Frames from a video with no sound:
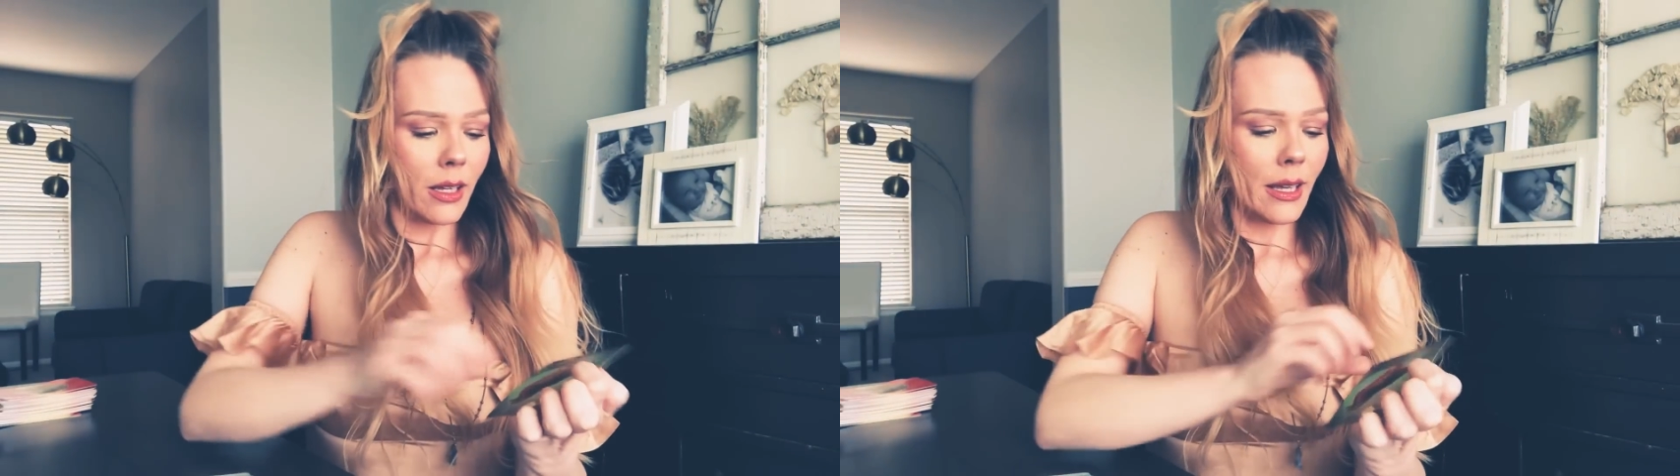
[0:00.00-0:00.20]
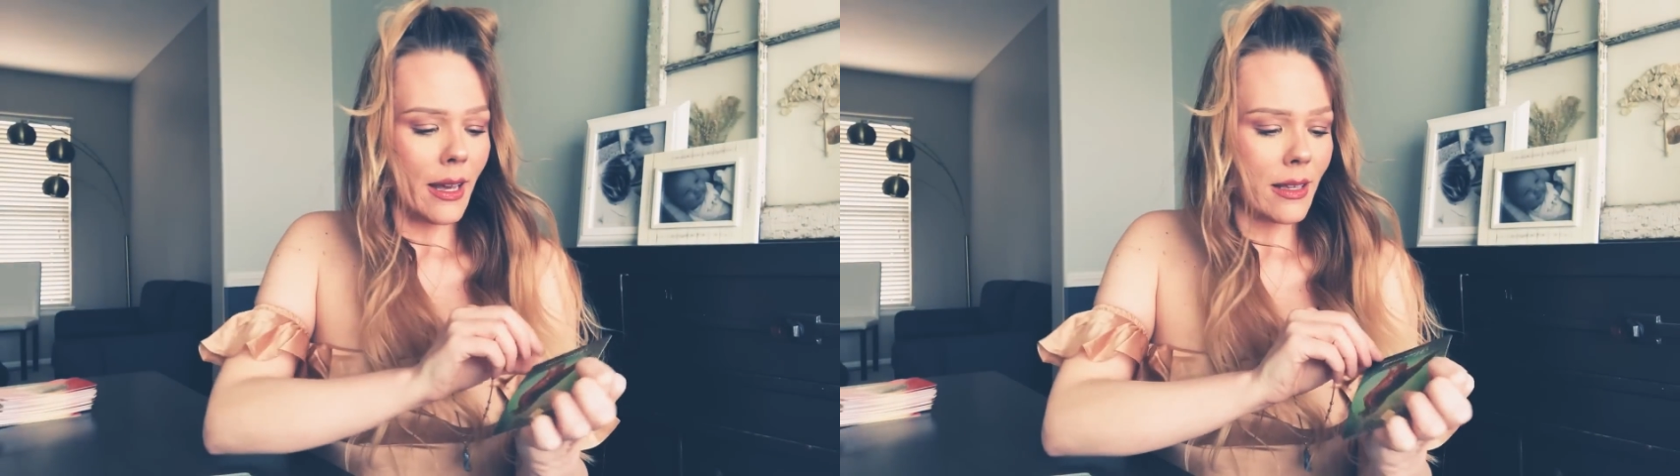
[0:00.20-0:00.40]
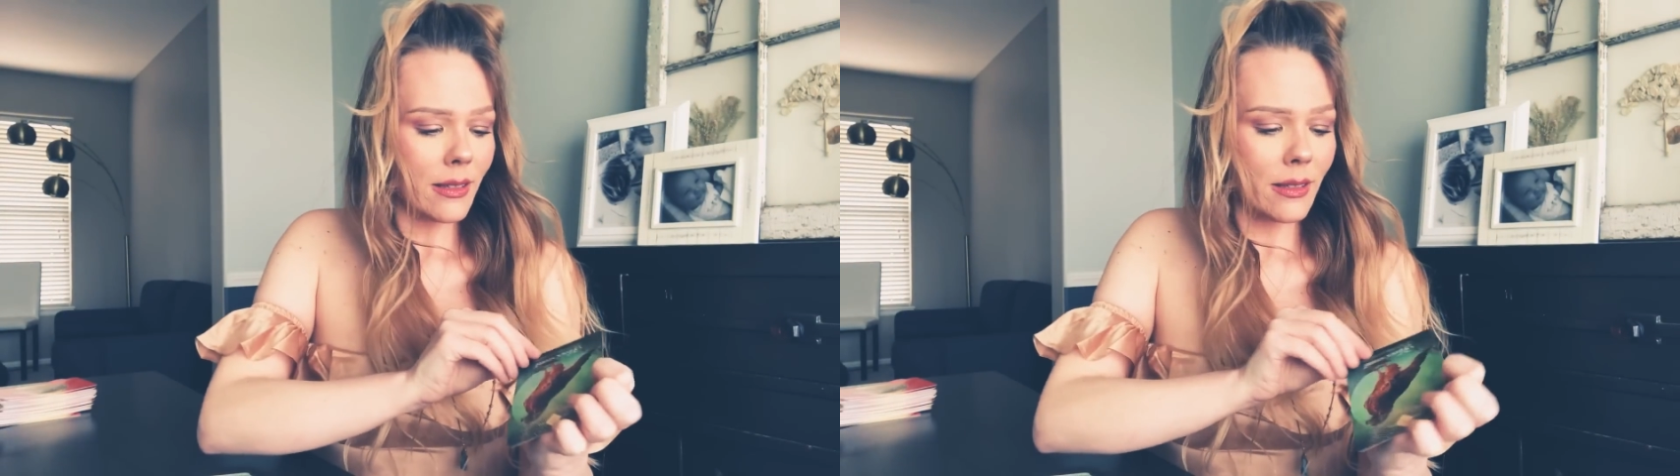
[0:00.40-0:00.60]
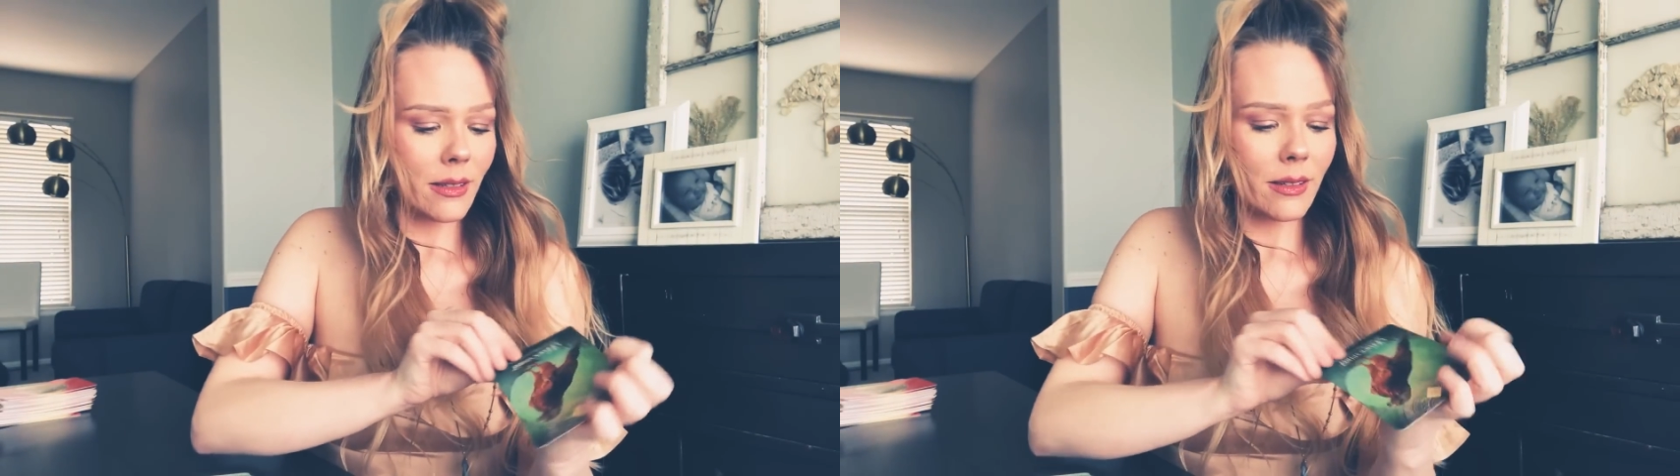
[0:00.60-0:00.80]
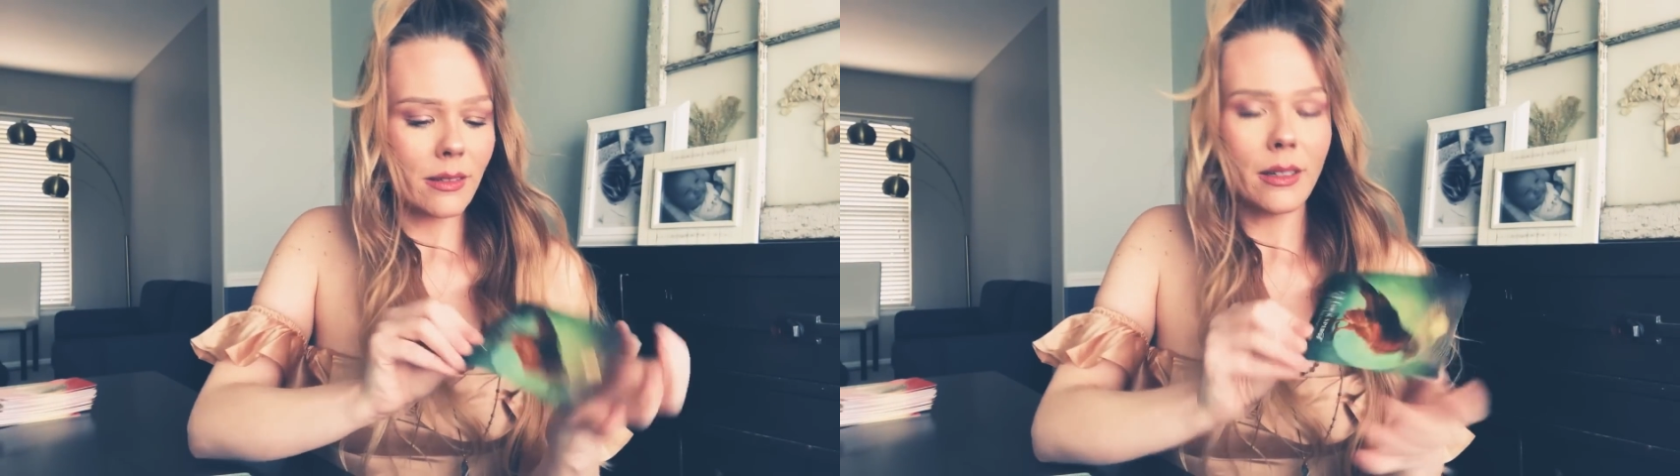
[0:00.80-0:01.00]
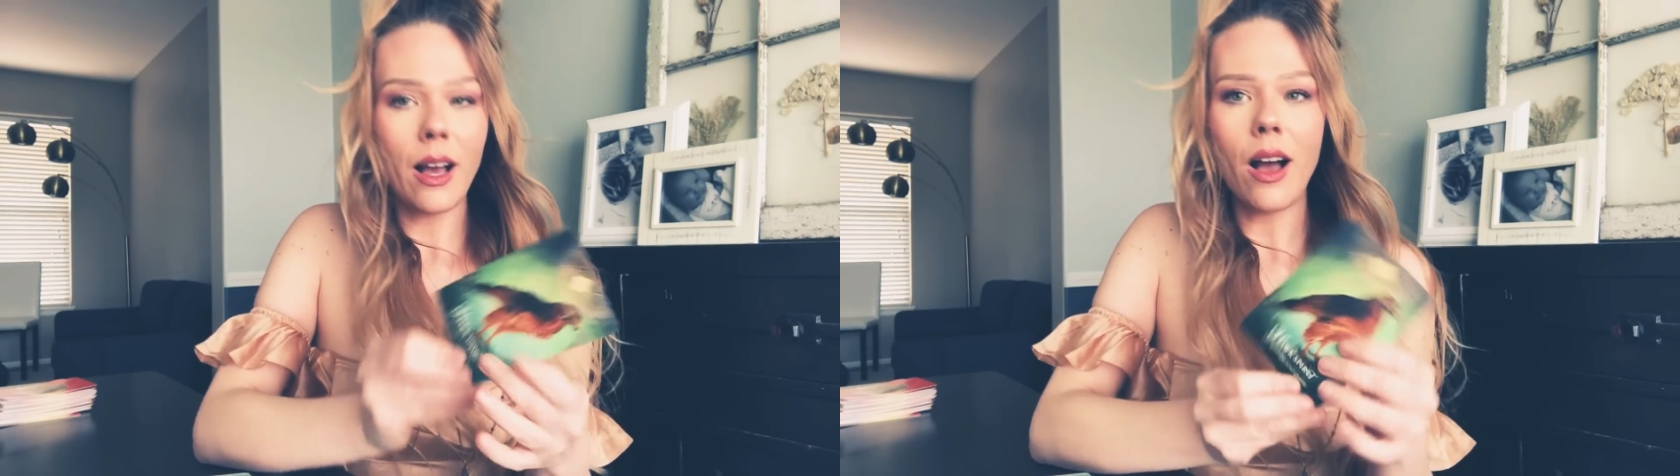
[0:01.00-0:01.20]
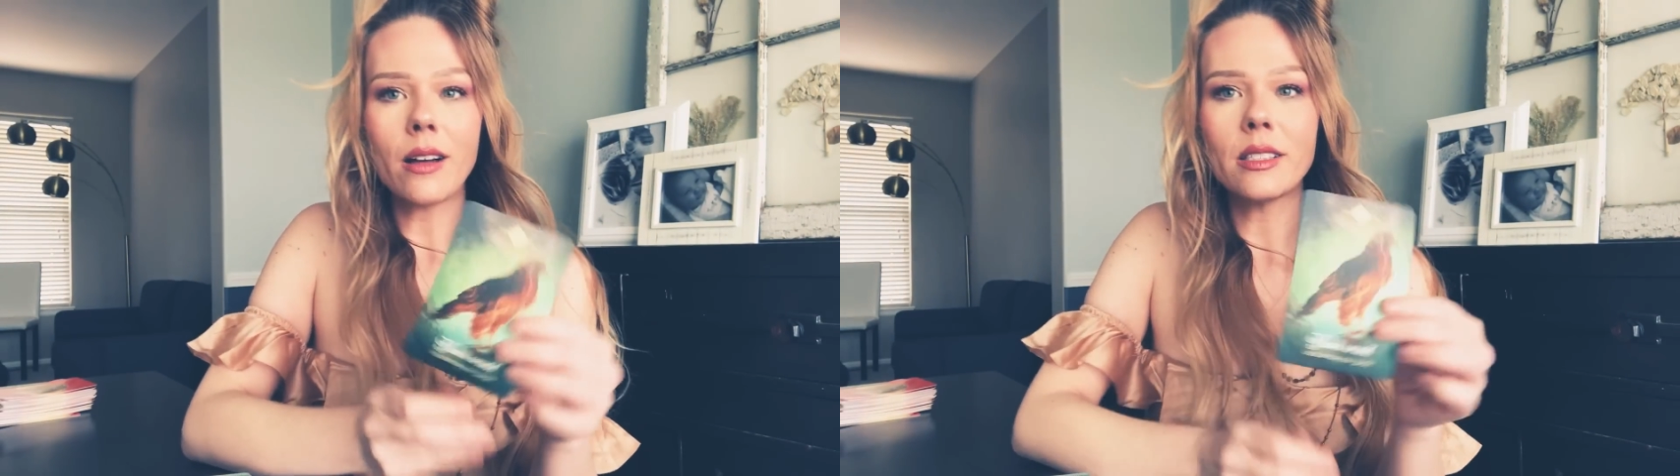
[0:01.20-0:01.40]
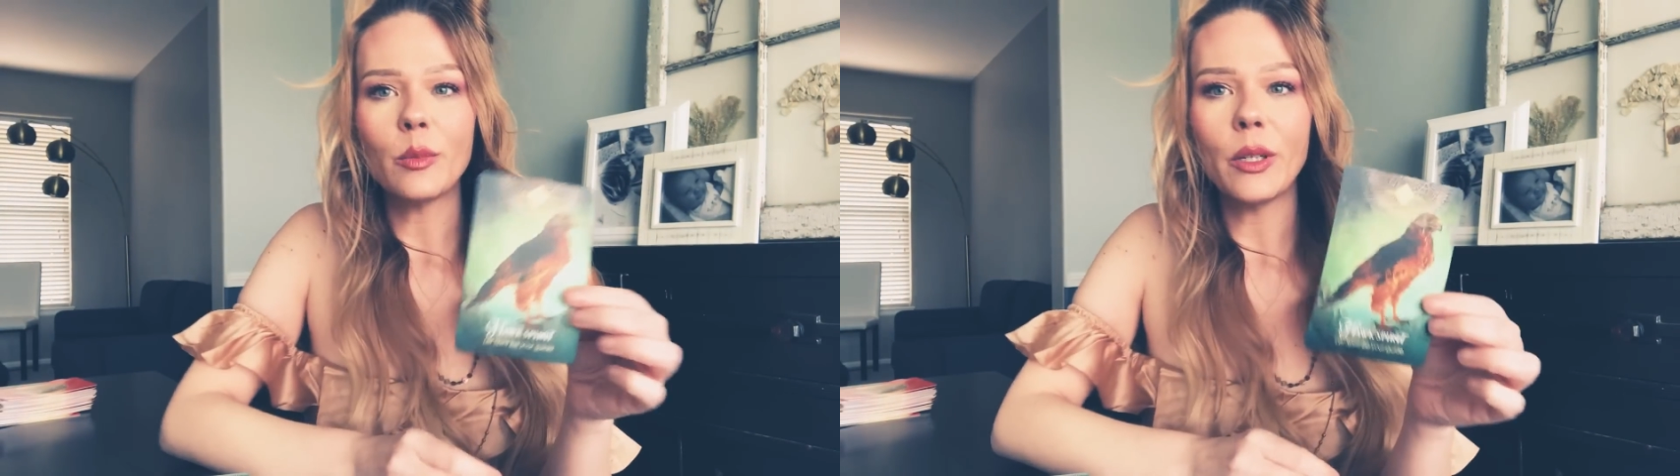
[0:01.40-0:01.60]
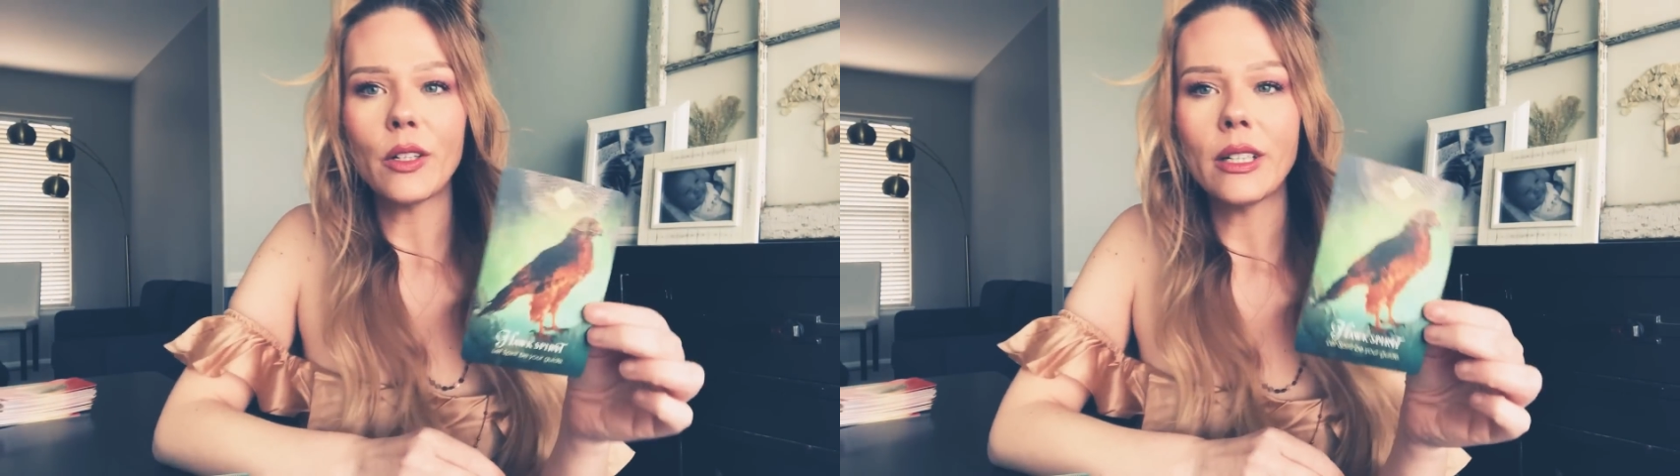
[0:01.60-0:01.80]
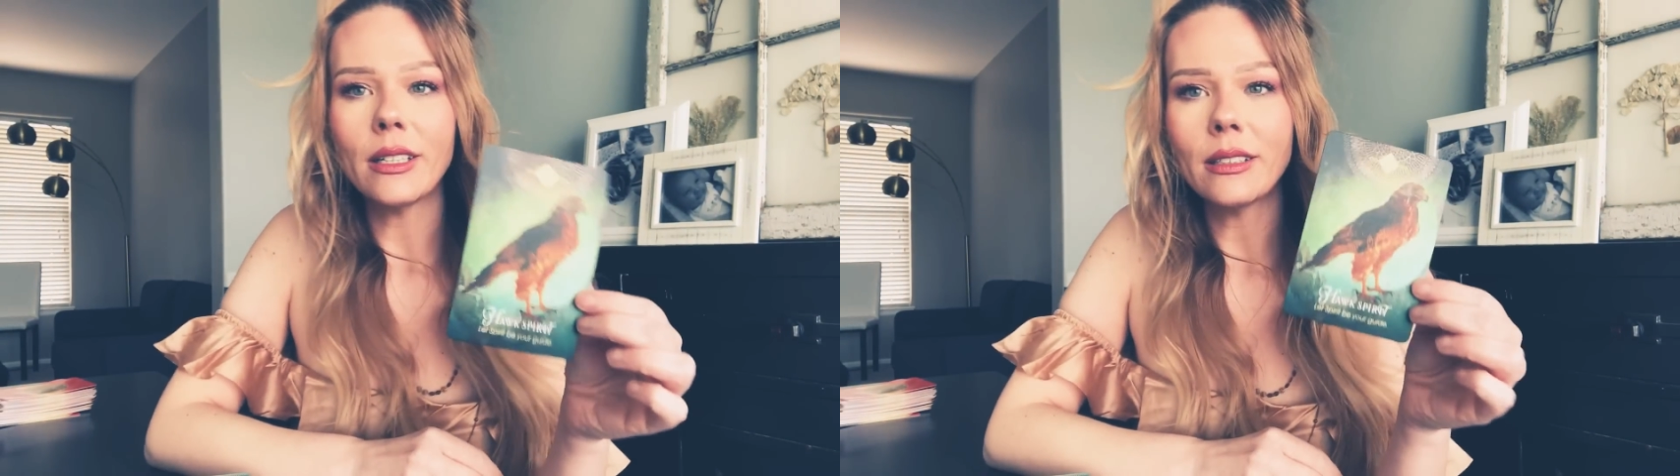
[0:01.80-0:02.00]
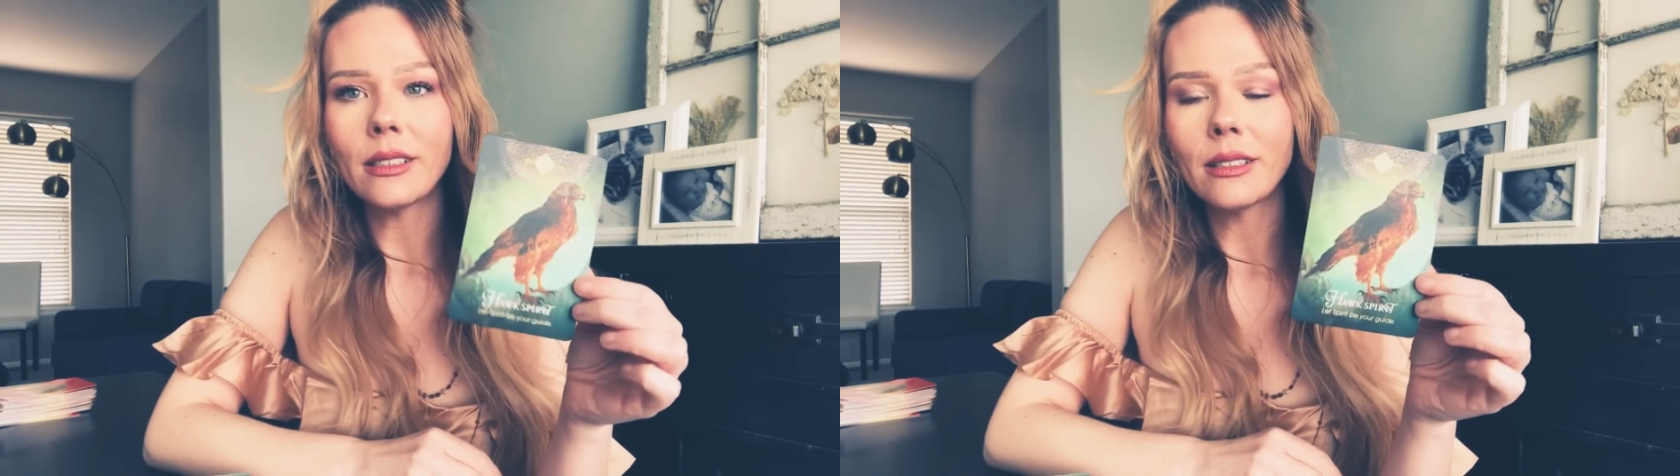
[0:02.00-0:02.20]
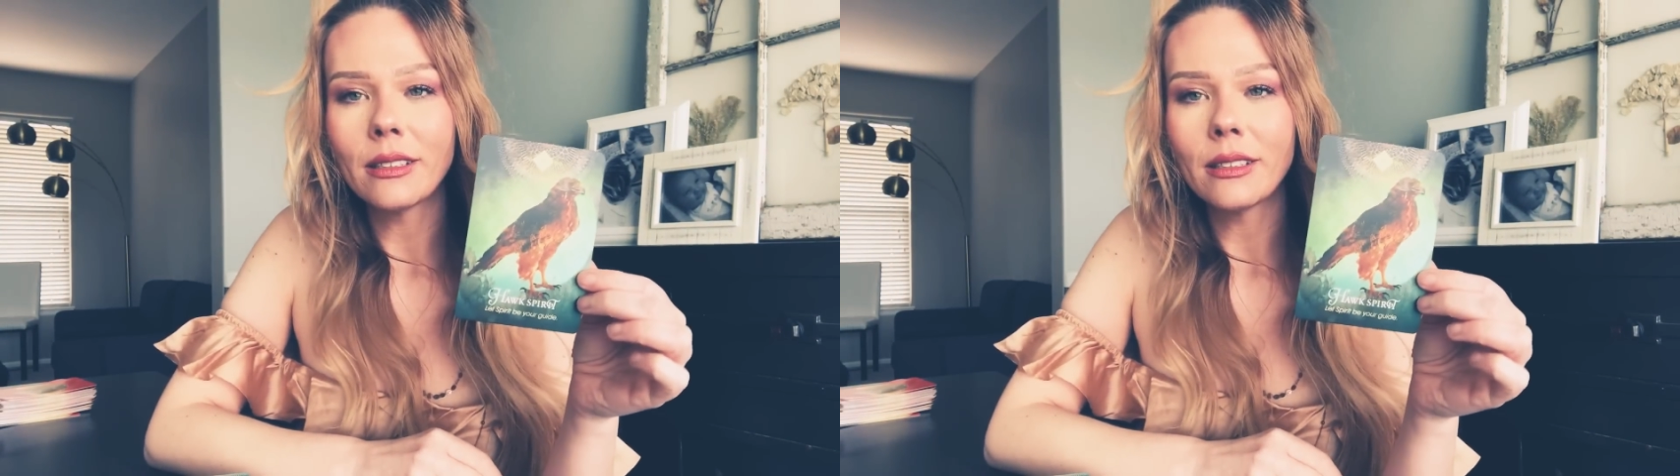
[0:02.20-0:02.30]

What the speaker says: Yes, Hawk Spirit.